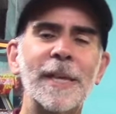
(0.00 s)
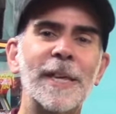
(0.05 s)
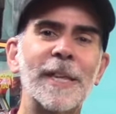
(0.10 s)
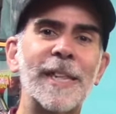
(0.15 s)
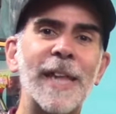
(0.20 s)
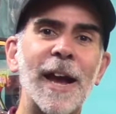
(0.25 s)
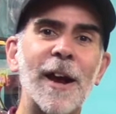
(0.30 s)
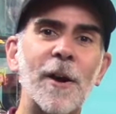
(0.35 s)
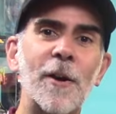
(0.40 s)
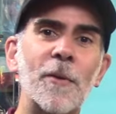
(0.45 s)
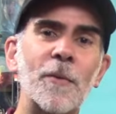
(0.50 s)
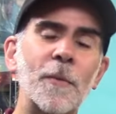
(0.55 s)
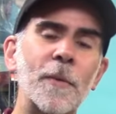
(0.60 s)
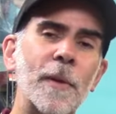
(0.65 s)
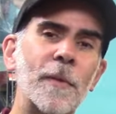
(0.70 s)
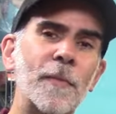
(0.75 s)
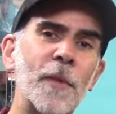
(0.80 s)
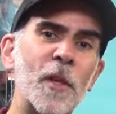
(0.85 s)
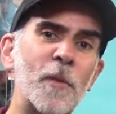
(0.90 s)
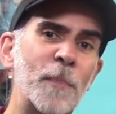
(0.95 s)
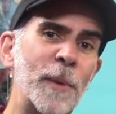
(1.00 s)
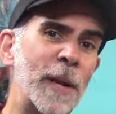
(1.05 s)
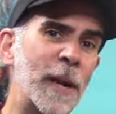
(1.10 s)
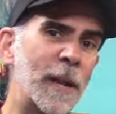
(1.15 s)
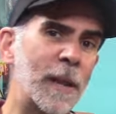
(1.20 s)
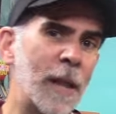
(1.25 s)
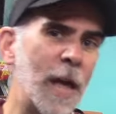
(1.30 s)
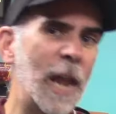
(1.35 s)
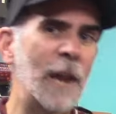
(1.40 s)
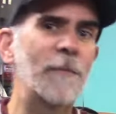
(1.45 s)
Now, there's been
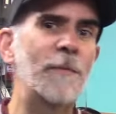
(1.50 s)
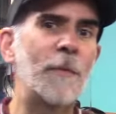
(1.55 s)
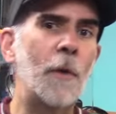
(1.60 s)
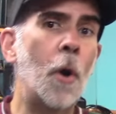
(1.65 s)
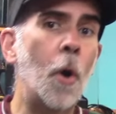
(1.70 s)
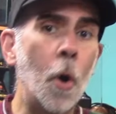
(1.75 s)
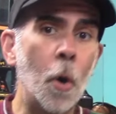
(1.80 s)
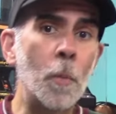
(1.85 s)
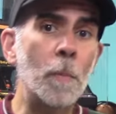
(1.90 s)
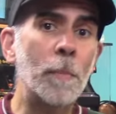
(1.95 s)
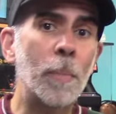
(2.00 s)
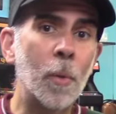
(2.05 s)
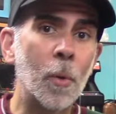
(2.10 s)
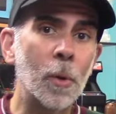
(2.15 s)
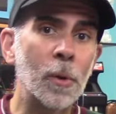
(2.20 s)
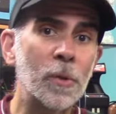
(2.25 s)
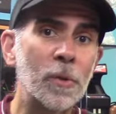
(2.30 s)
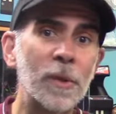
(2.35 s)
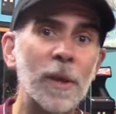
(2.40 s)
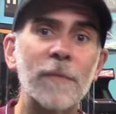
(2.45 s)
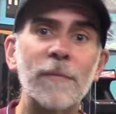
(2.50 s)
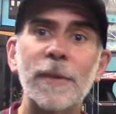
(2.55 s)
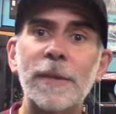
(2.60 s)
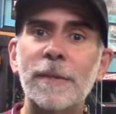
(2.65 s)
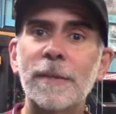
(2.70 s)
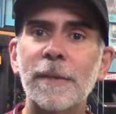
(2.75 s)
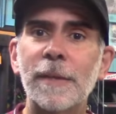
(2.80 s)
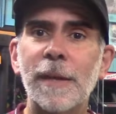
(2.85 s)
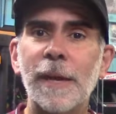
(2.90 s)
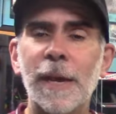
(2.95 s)
a lot of home ports of
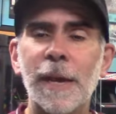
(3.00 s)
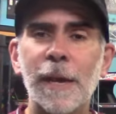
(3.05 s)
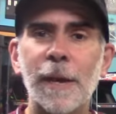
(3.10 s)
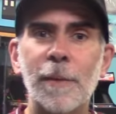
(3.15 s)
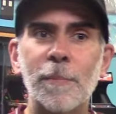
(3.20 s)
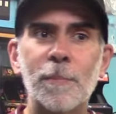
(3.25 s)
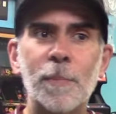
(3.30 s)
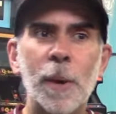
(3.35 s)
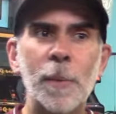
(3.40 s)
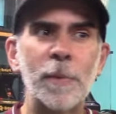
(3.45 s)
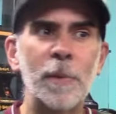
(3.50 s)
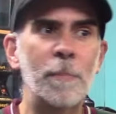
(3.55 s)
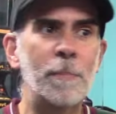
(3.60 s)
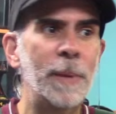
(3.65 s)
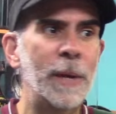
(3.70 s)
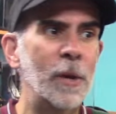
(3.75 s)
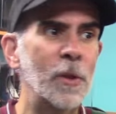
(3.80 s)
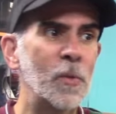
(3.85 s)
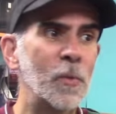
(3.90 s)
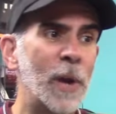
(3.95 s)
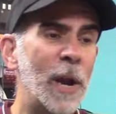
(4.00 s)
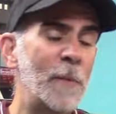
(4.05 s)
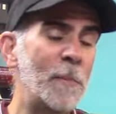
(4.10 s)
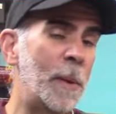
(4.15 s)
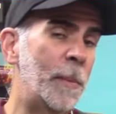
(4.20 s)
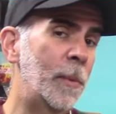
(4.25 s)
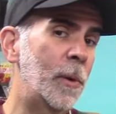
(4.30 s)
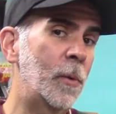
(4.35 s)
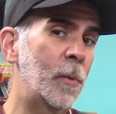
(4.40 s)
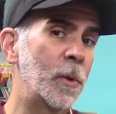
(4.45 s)
it. Uh, probably the biggest one I
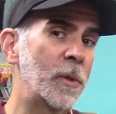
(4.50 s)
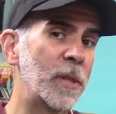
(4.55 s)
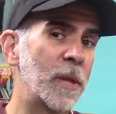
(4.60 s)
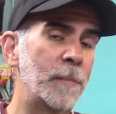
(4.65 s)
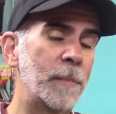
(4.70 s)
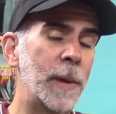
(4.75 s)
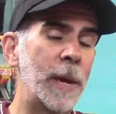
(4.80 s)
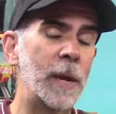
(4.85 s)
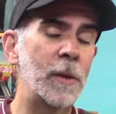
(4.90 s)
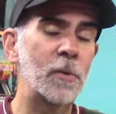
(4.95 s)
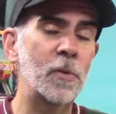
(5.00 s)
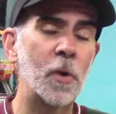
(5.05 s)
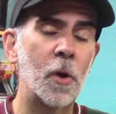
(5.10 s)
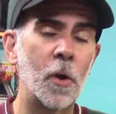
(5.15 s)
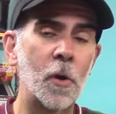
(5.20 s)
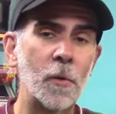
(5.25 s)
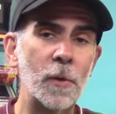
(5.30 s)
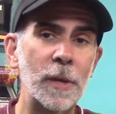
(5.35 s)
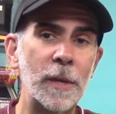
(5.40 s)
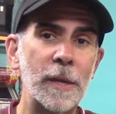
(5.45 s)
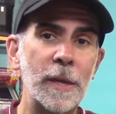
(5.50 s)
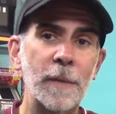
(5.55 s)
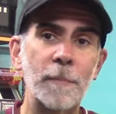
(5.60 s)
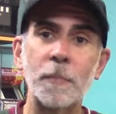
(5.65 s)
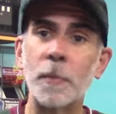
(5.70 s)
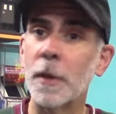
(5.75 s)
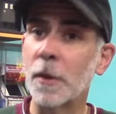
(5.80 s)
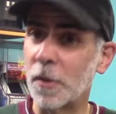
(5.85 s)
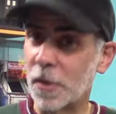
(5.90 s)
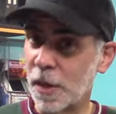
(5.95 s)
remember was on my Atari
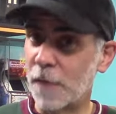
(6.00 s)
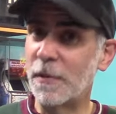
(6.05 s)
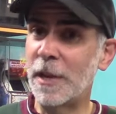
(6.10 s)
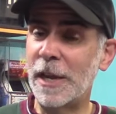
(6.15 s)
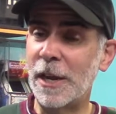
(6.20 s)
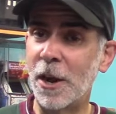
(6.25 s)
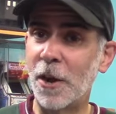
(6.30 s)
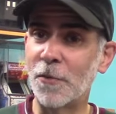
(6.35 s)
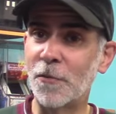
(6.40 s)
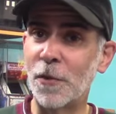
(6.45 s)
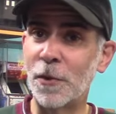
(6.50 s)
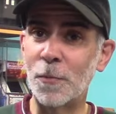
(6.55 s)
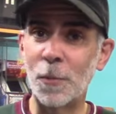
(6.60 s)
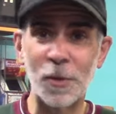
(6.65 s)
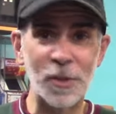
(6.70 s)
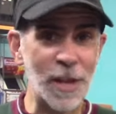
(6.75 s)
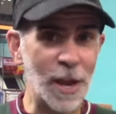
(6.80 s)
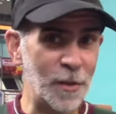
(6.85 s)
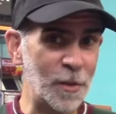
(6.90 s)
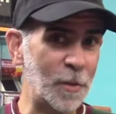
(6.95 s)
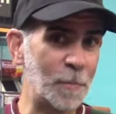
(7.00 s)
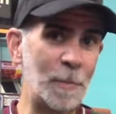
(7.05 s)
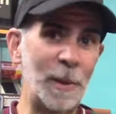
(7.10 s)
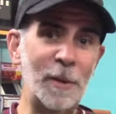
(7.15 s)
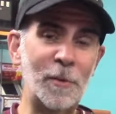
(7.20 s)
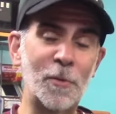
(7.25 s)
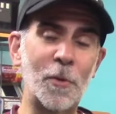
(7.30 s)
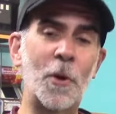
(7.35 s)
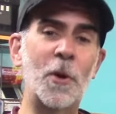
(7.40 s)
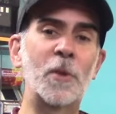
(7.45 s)
7800, which now the
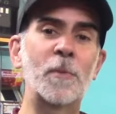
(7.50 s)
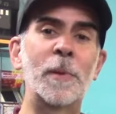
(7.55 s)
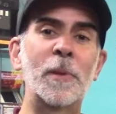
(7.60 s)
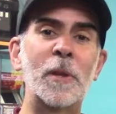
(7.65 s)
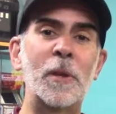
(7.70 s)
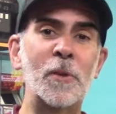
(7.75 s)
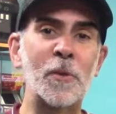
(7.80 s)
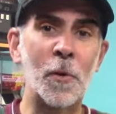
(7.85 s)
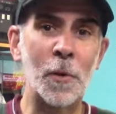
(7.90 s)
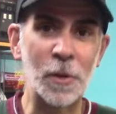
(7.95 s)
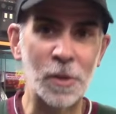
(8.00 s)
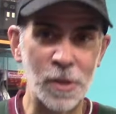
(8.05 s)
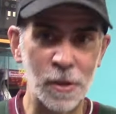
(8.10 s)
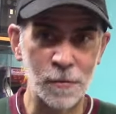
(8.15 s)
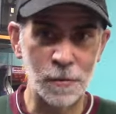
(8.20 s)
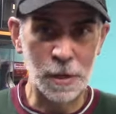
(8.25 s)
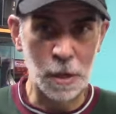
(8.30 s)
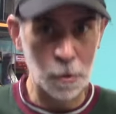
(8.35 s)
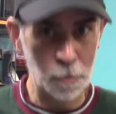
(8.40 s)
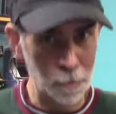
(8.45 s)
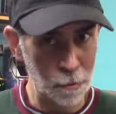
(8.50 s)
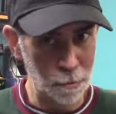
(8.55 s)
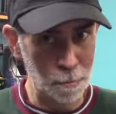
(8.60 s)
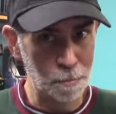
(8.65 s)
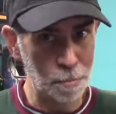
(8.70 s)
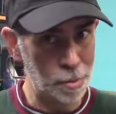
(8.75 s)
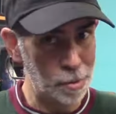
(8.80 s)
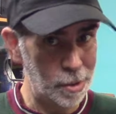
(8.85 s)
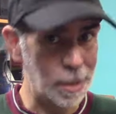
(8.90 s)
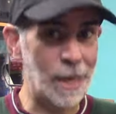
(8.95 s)
big talks about the Atari
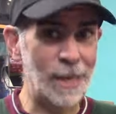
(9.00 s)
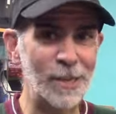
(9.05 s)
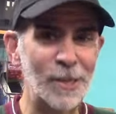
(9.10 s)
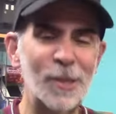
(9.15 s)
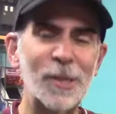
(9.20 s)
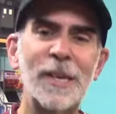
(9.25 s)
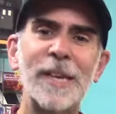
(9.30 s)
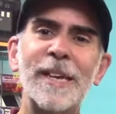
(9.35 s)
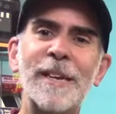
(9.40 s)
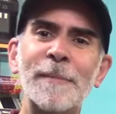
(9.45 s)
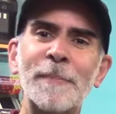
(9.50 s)
7800 Plus.